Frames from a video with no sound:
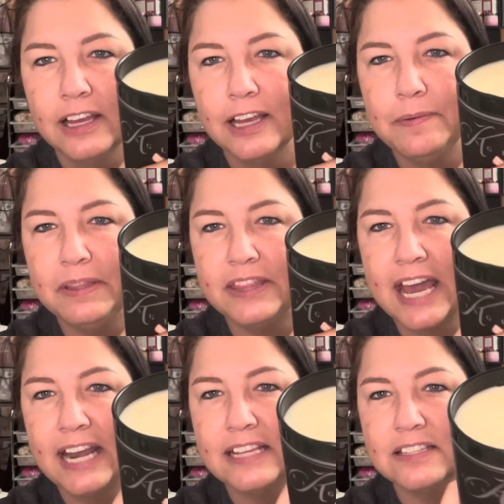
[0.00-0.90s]
I mean,
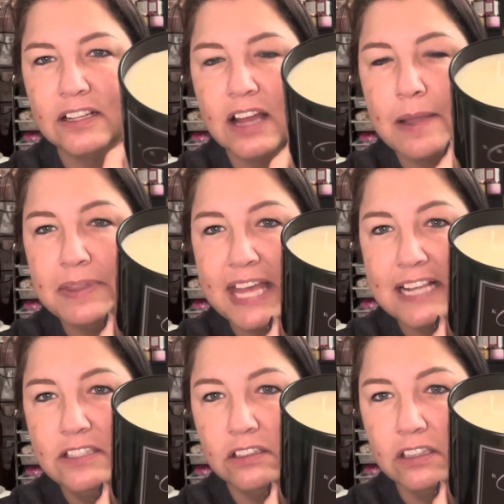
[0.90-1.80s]
that is a, I mean,
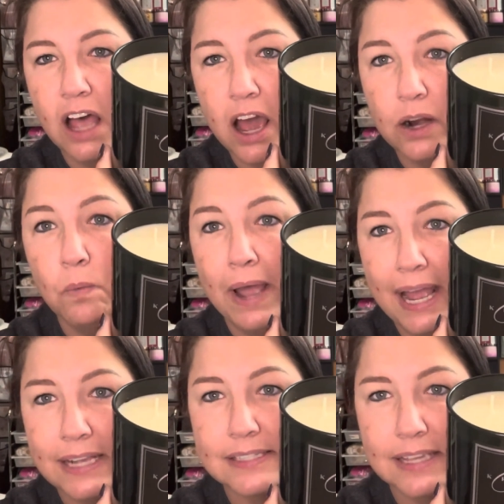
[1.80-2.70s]
that's a lot of
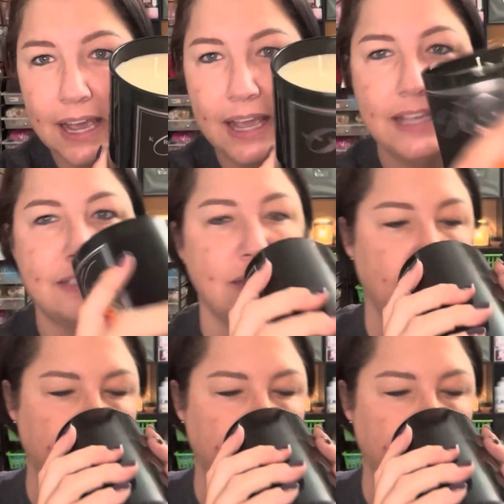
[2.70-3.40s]
wax, guys.